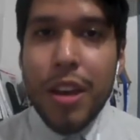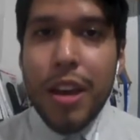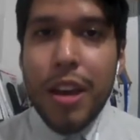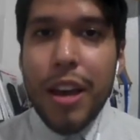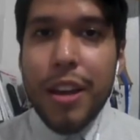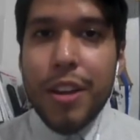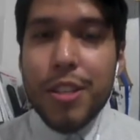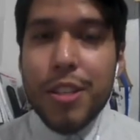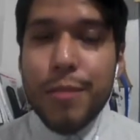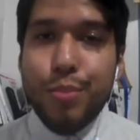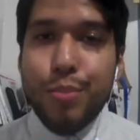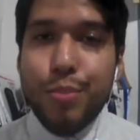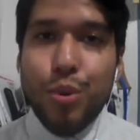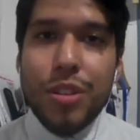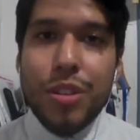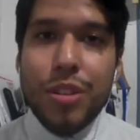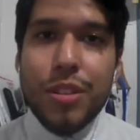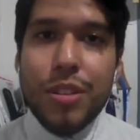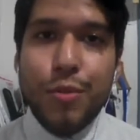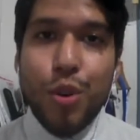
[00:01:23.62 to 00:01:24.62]
It is
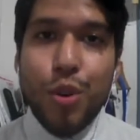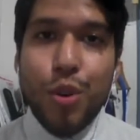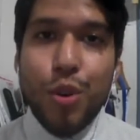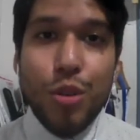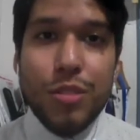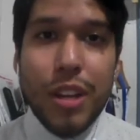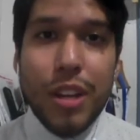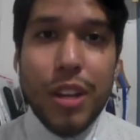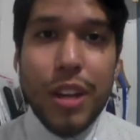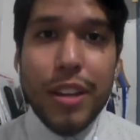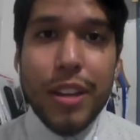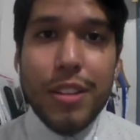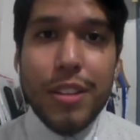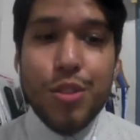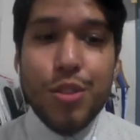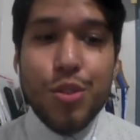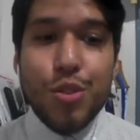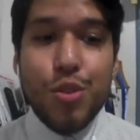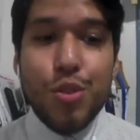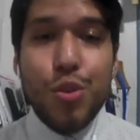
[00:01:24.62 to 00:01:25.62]
important for all
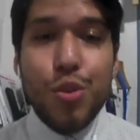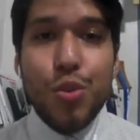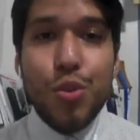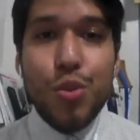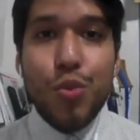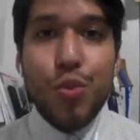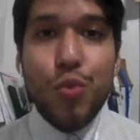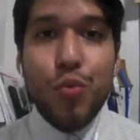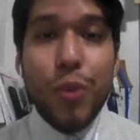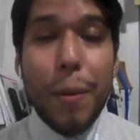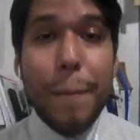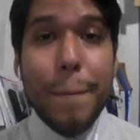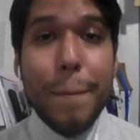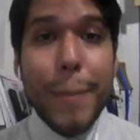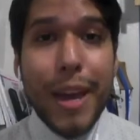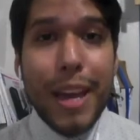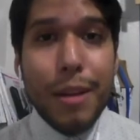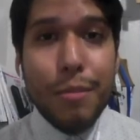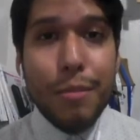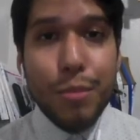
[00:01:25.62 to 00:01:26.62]
delegates to
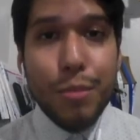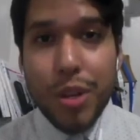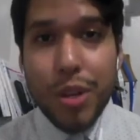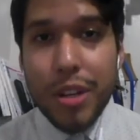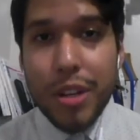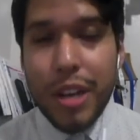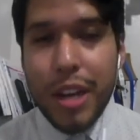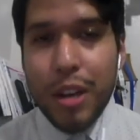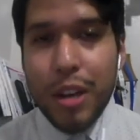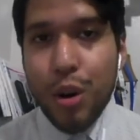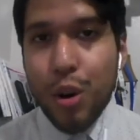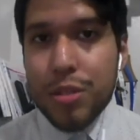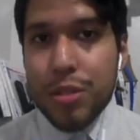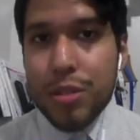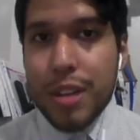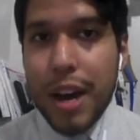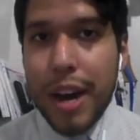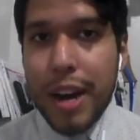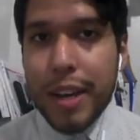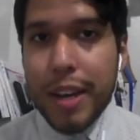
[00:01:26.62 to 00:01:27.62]
remain muted at all
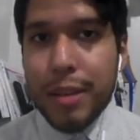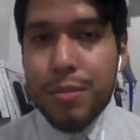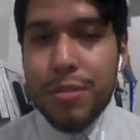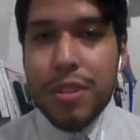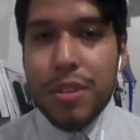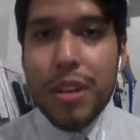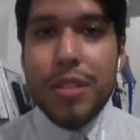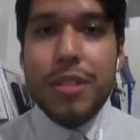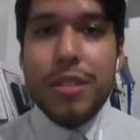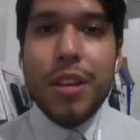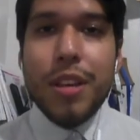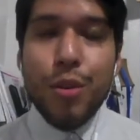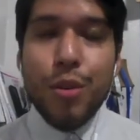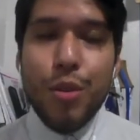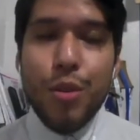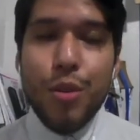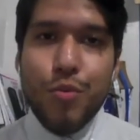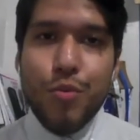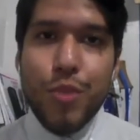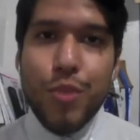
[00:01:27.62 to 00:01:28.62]
times until
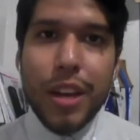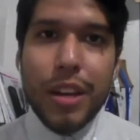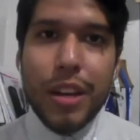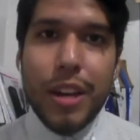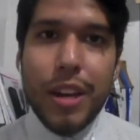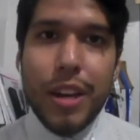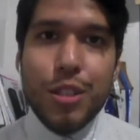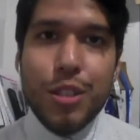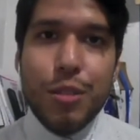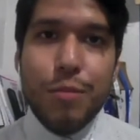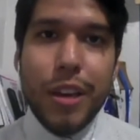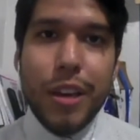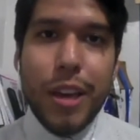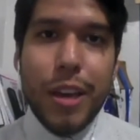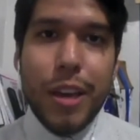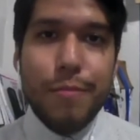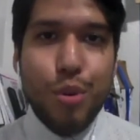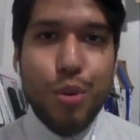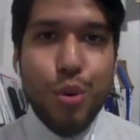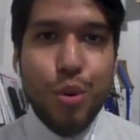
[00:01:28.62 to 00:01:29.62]
they're recognized to make
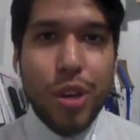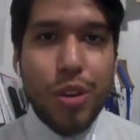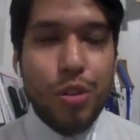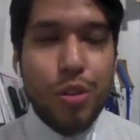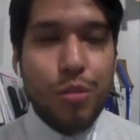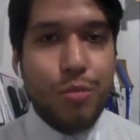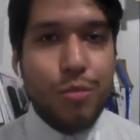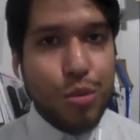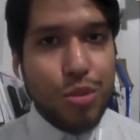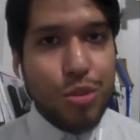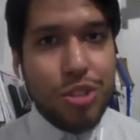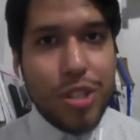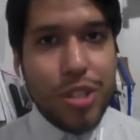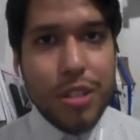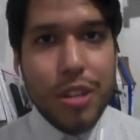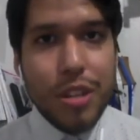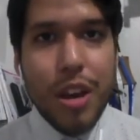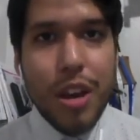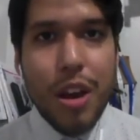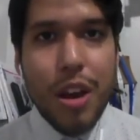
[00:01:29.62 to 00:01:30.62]
a point or motion
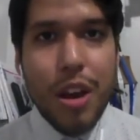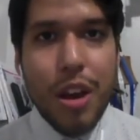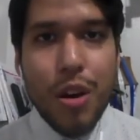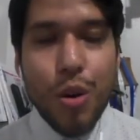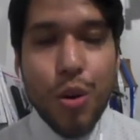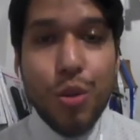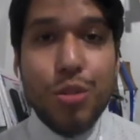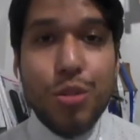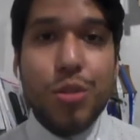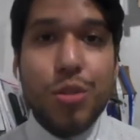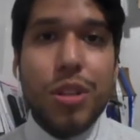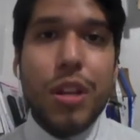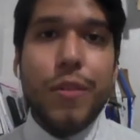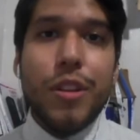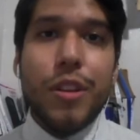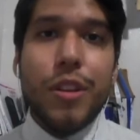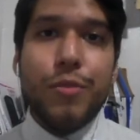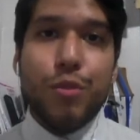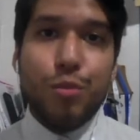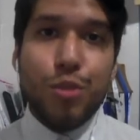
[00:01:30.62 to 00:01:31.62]
or to deliver
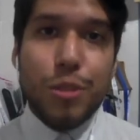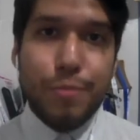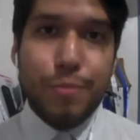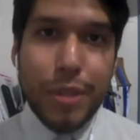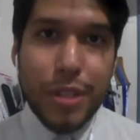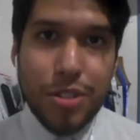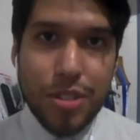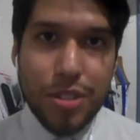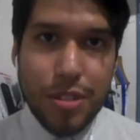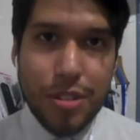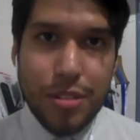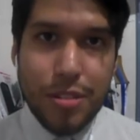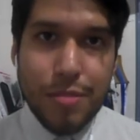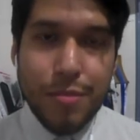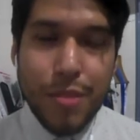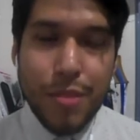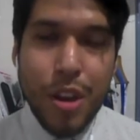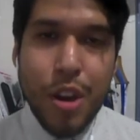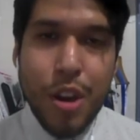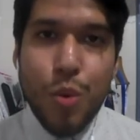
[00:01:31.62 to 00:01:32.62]
their formal speeches.
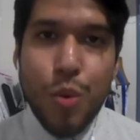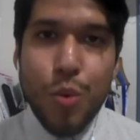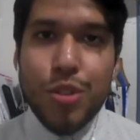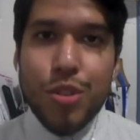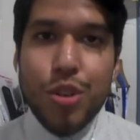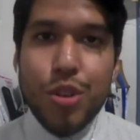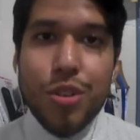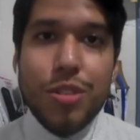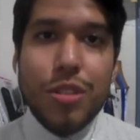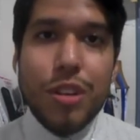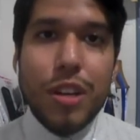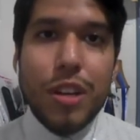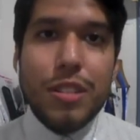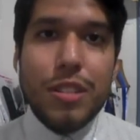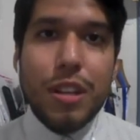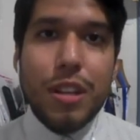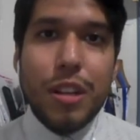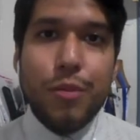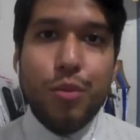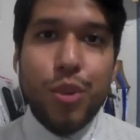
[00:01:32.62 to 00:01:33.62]
Once you're done
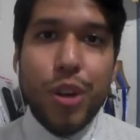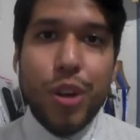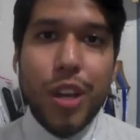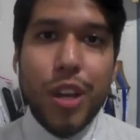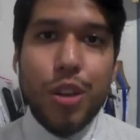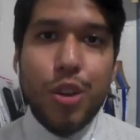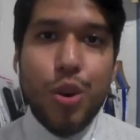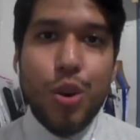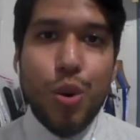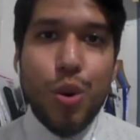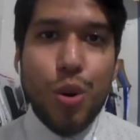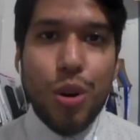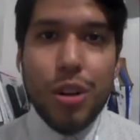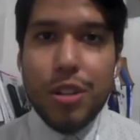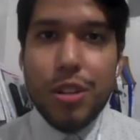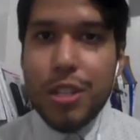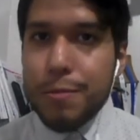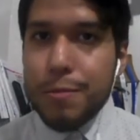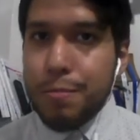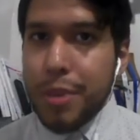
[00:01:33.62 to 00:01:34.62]
delivering your
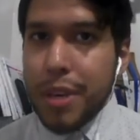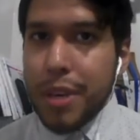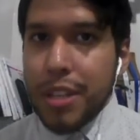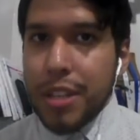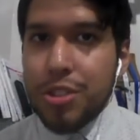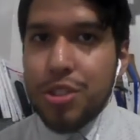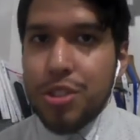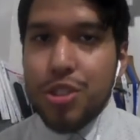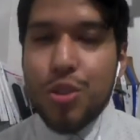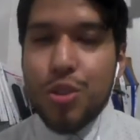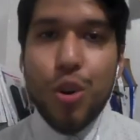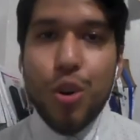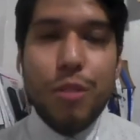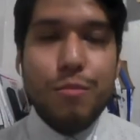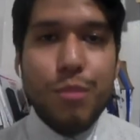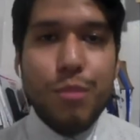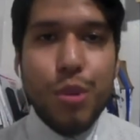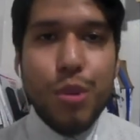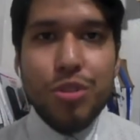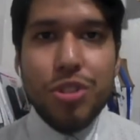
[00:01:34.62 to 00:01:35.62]
speech or your
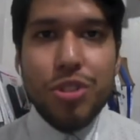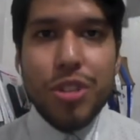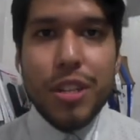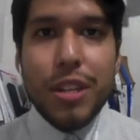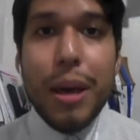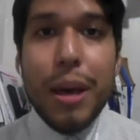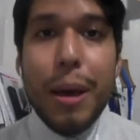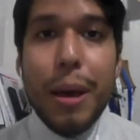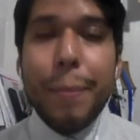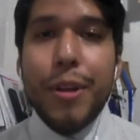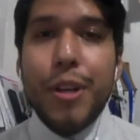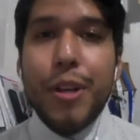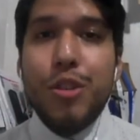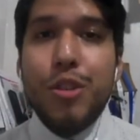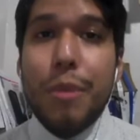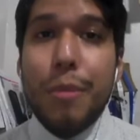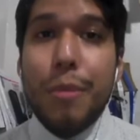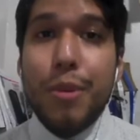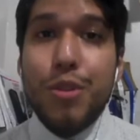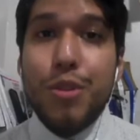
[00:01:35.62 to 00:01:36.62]
motion, please
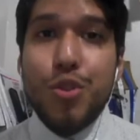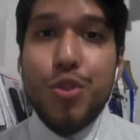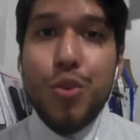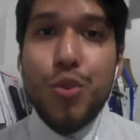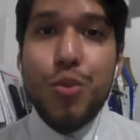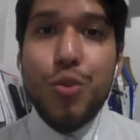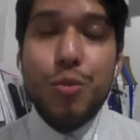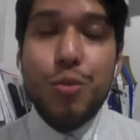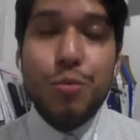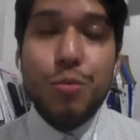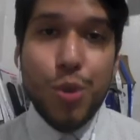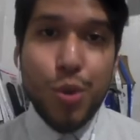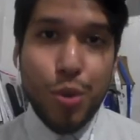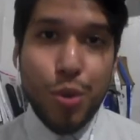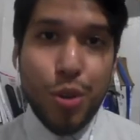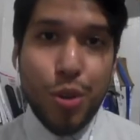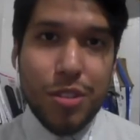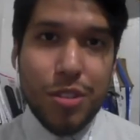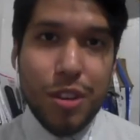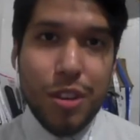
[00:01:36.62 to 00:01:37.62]
remember to mute
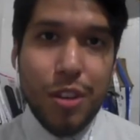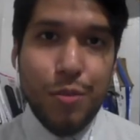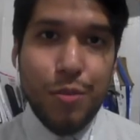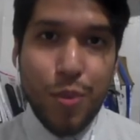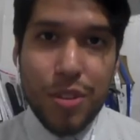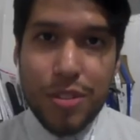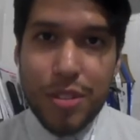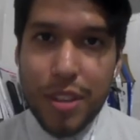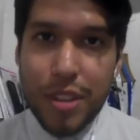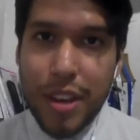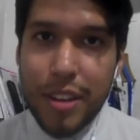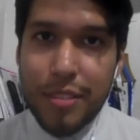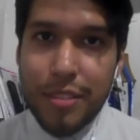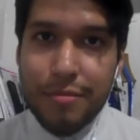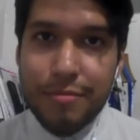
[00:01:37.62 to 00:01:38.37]
yourself once again.